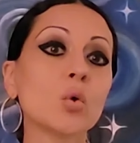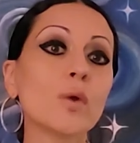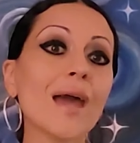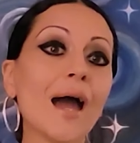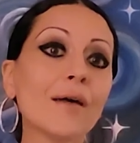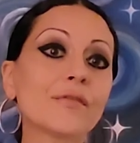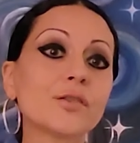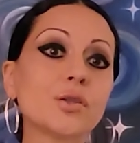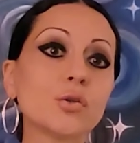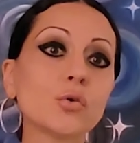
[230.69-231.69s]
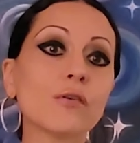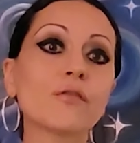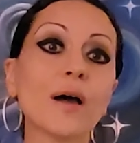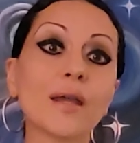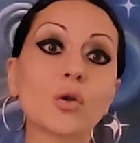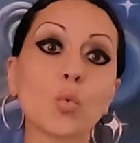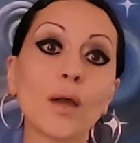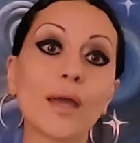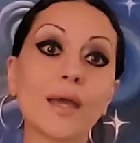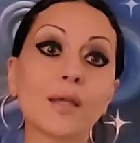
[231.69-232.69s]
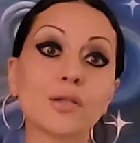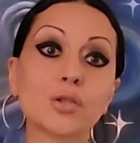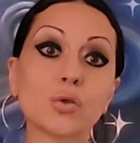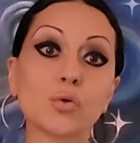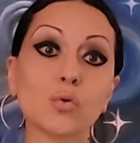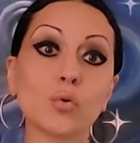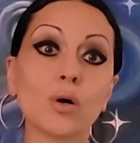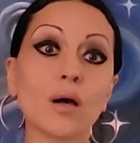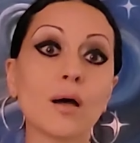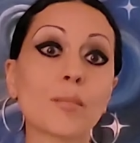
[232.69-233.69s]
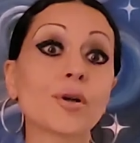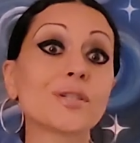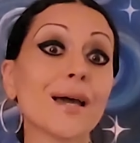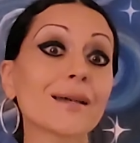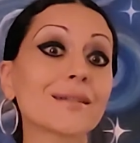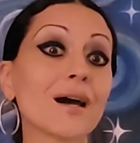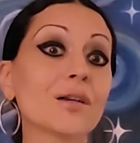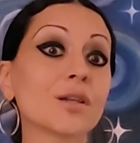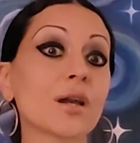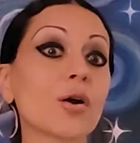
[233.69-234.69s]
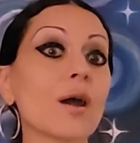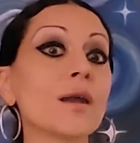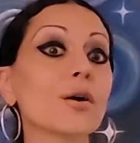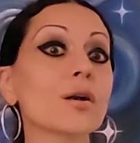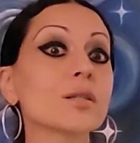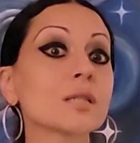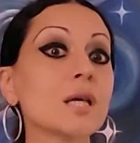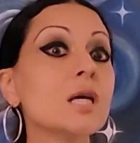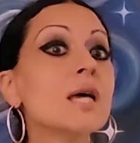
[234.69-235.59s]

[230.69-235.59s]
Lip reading: we have to find a way to protect content creators